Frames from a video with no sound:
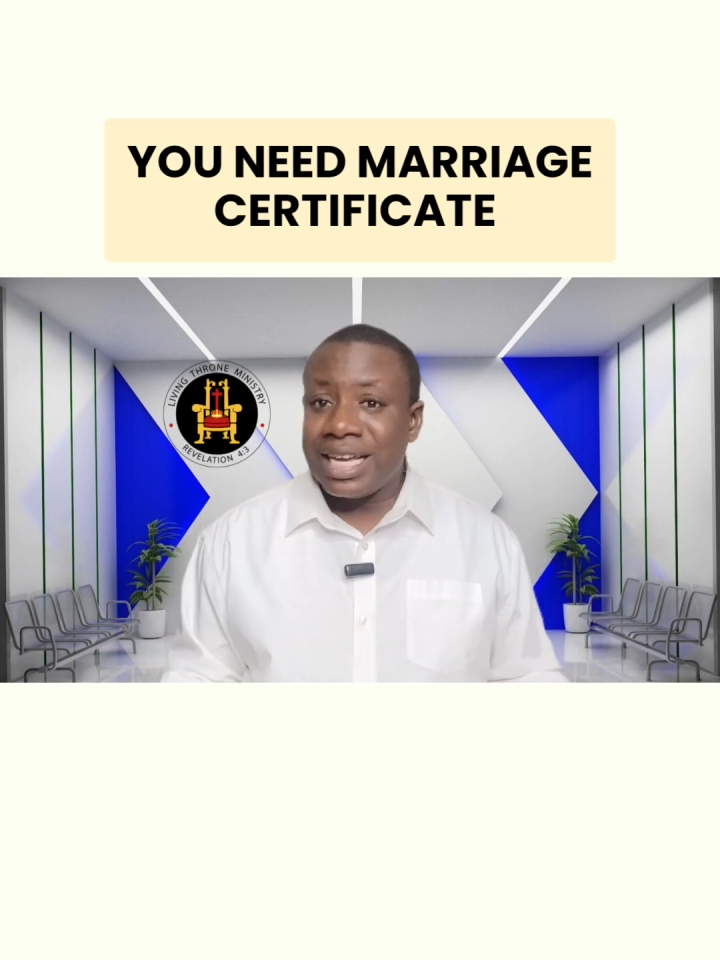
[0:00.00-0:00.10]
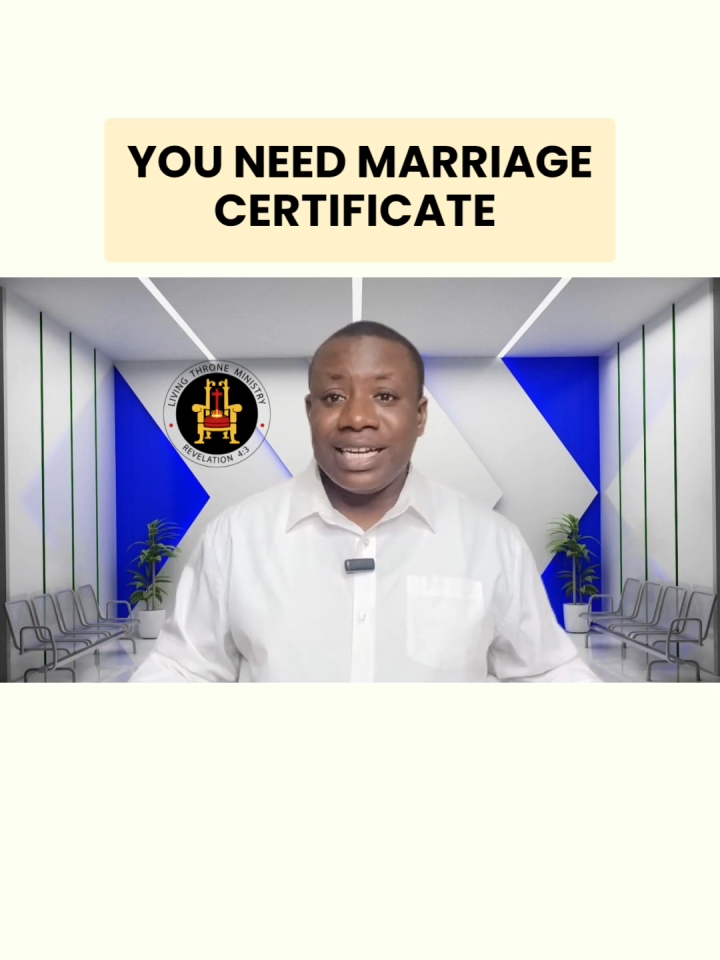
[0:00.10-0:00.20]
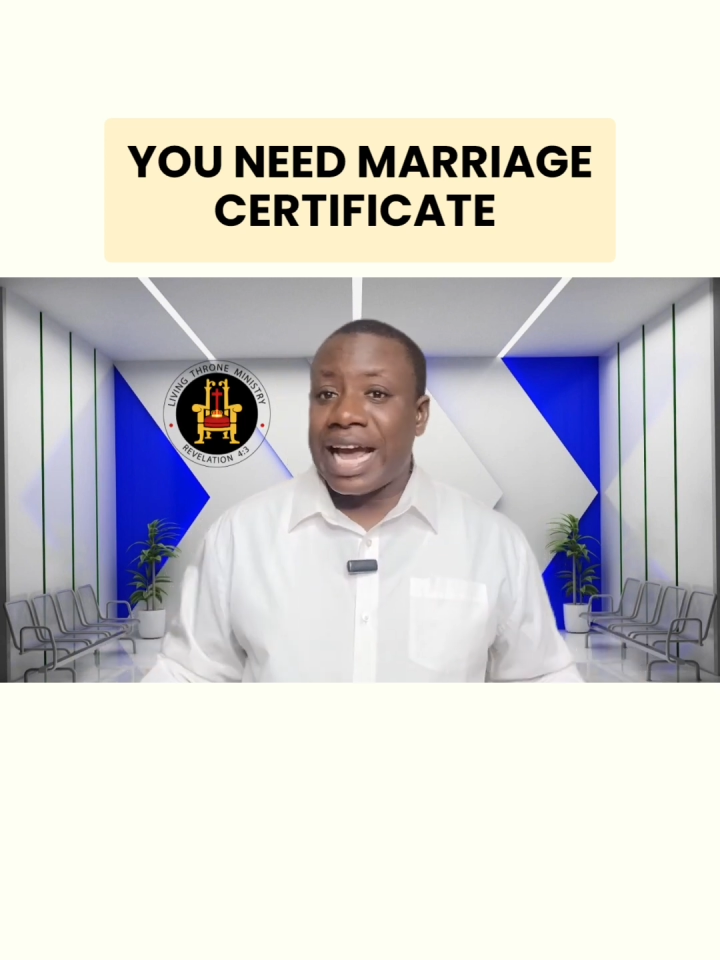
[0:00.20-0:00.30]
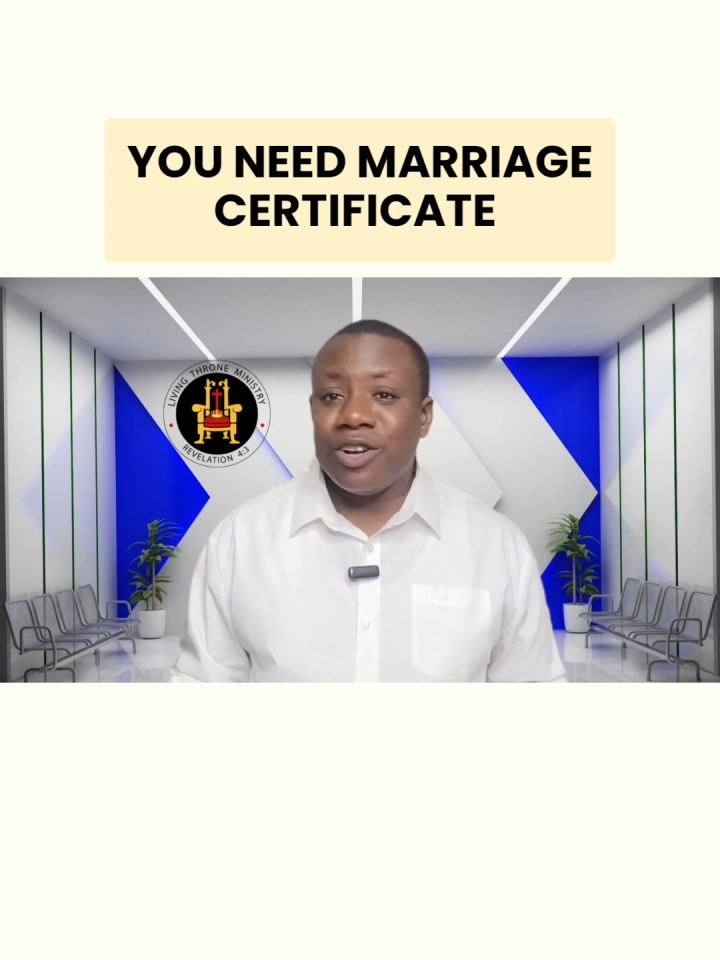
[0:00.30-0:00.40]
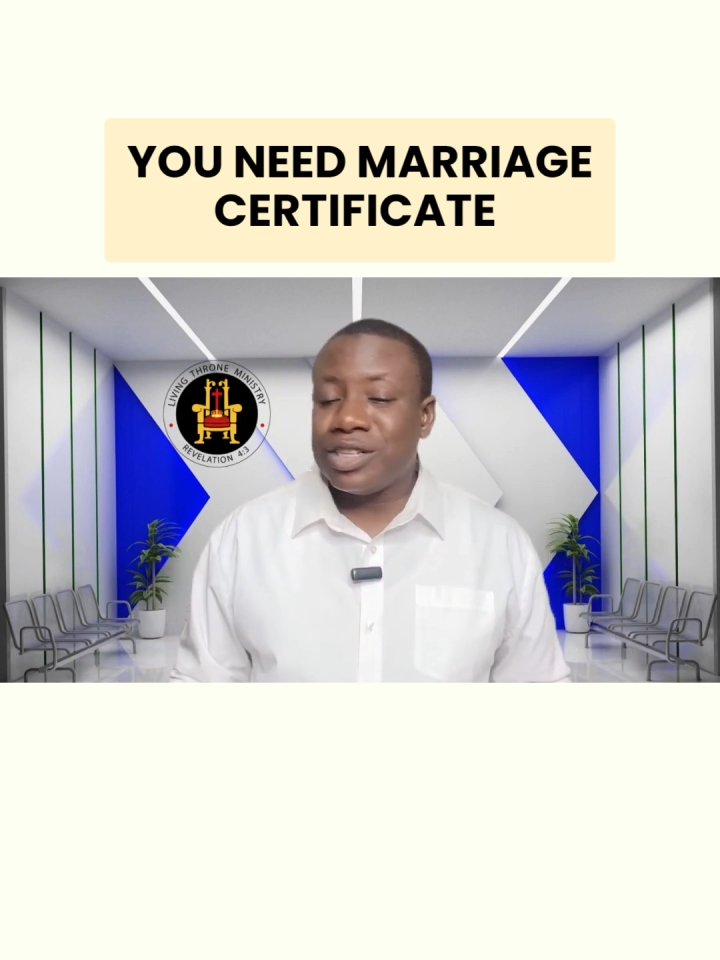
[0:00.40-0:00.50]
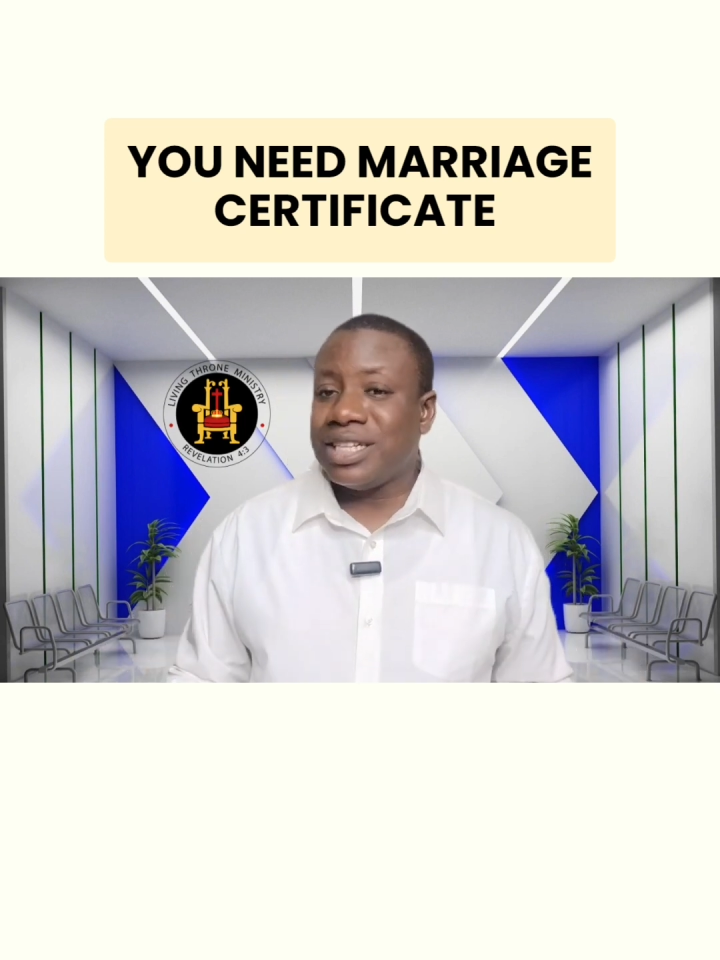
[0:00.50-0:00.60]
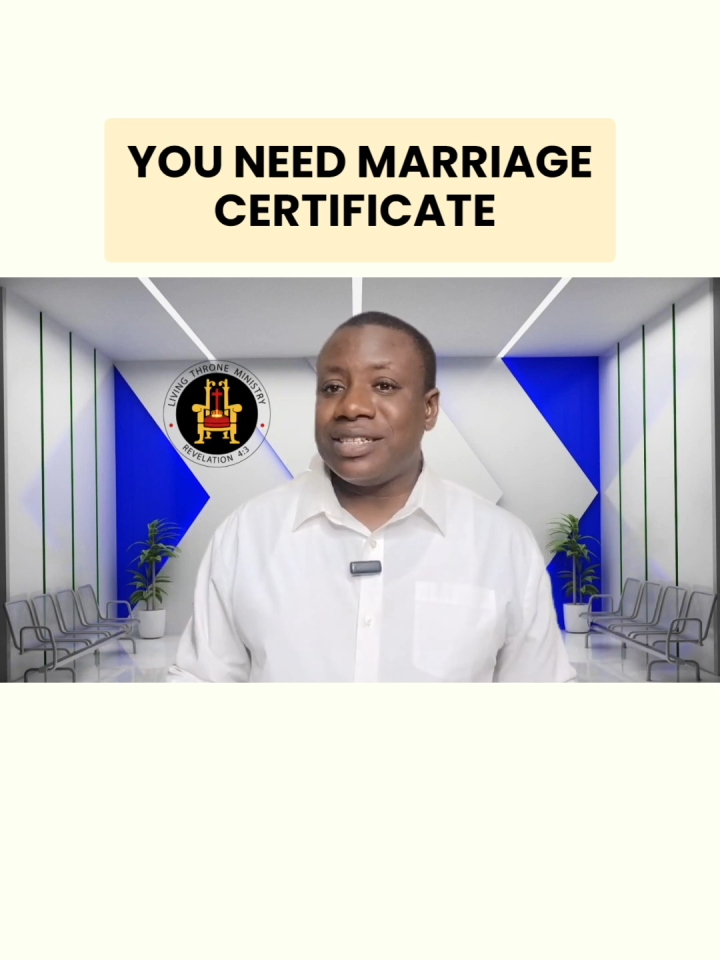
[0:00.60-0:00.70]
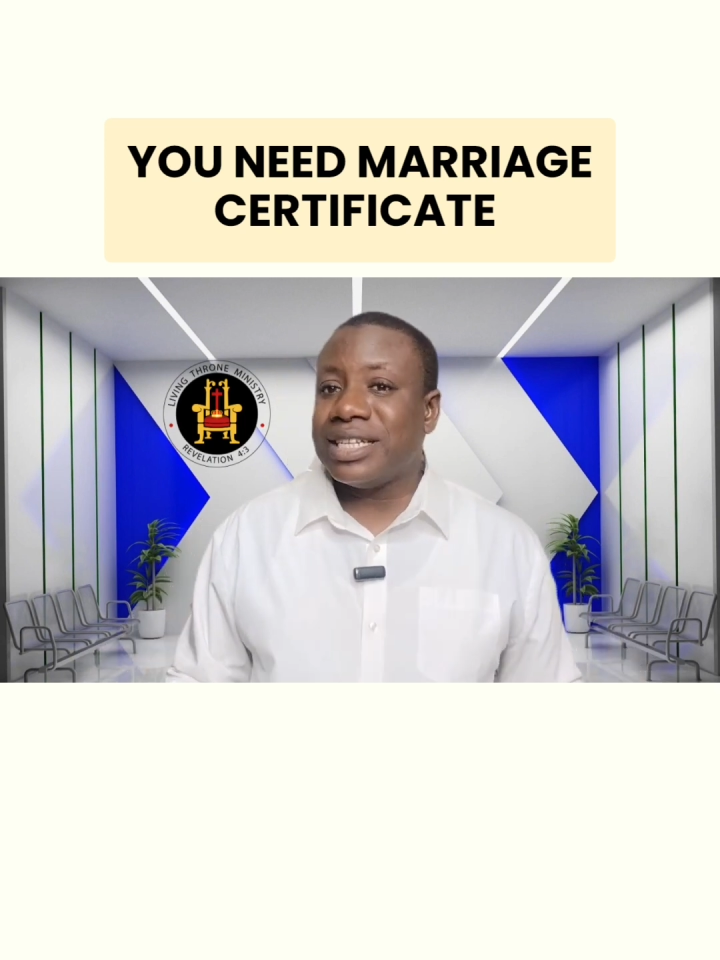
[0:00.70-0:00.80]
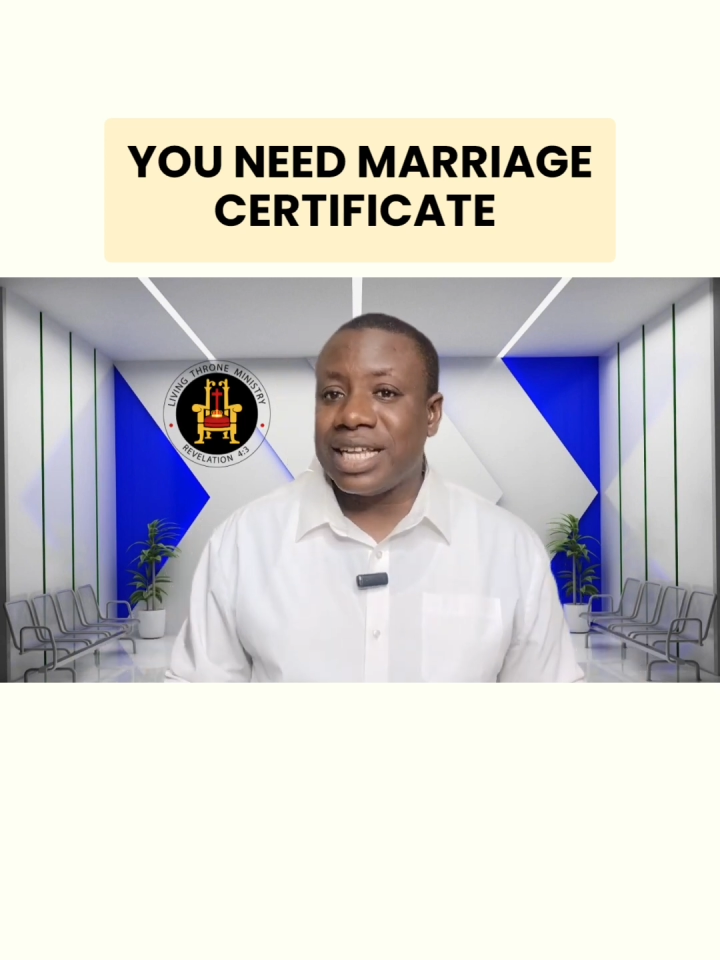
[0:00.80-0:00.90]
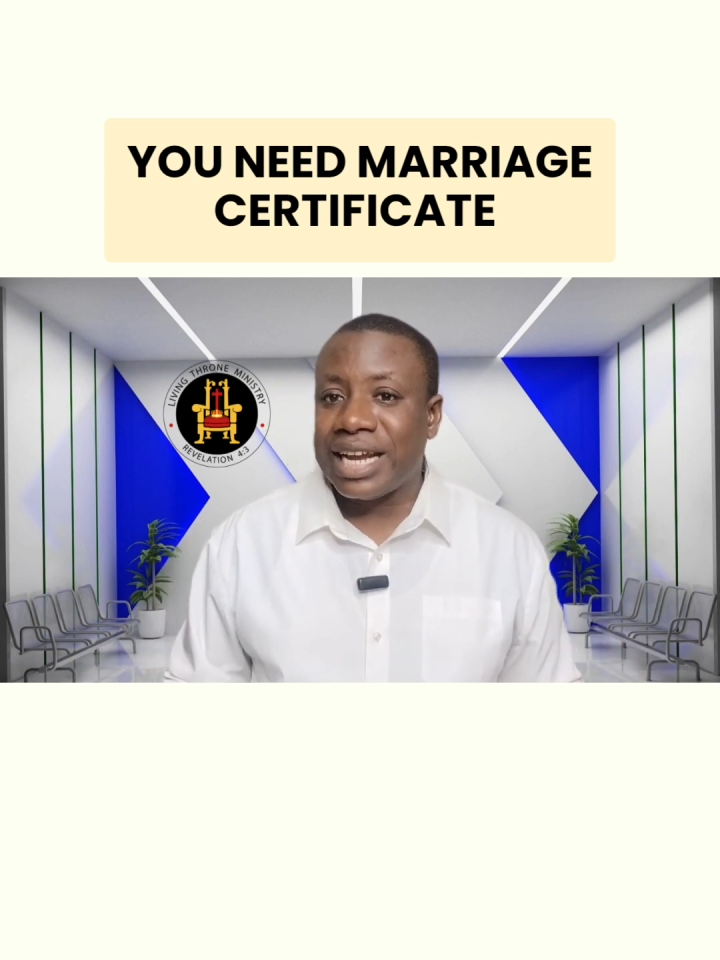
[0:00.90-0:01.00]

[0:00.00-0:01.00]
they are not interested